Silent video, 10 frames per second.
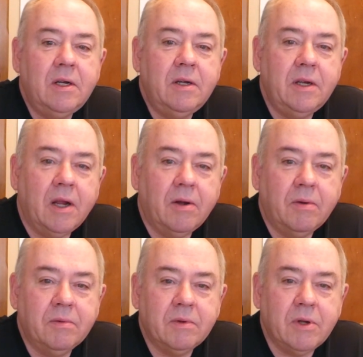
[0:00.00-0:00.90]
you
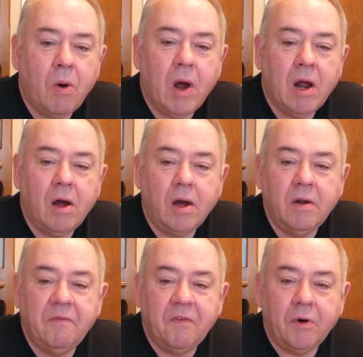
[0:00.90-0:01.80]
know, go on a
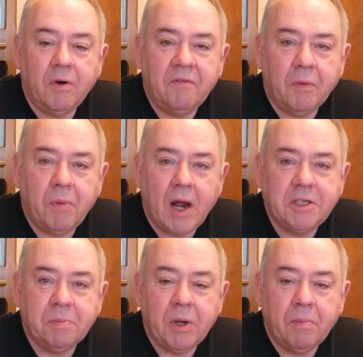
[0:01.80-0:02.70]
hunt for
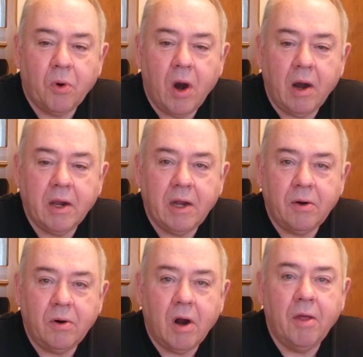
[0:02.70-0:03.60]
possibly a bargain,
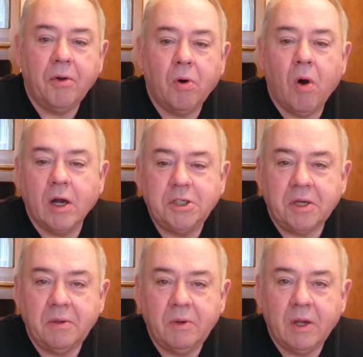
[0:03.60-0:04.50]
or other
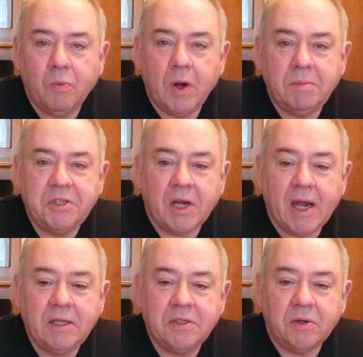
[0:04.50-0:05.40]
auction
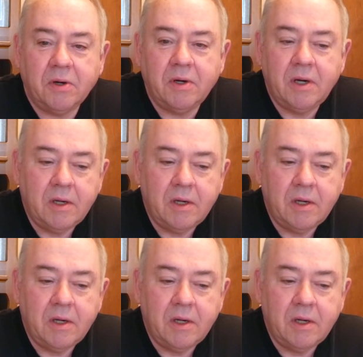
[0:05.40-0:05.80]
websites, or